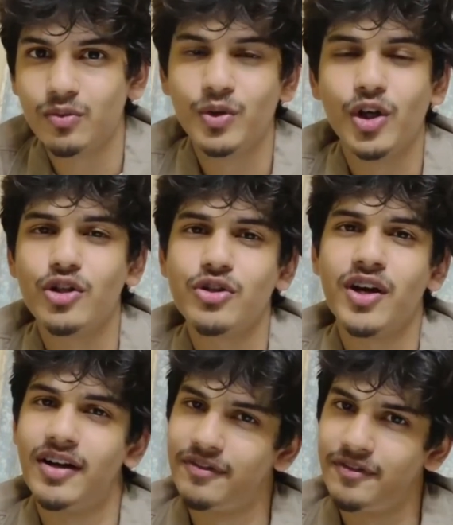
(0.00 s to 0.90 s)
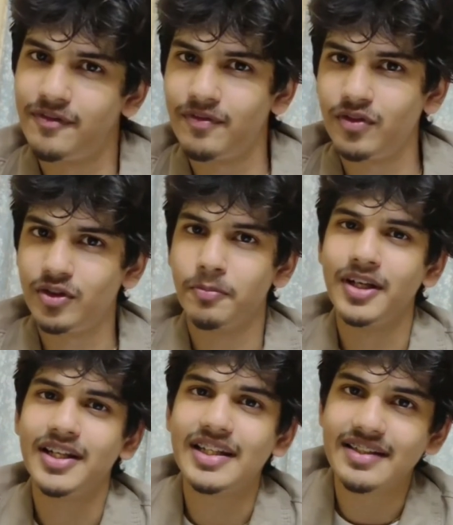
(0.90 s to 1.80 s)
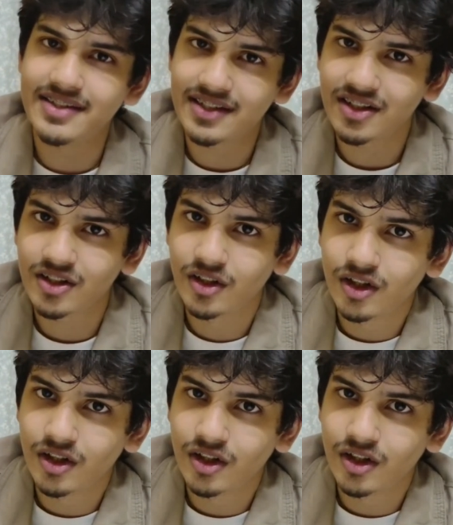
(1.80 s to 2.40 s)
We also have the Middle East,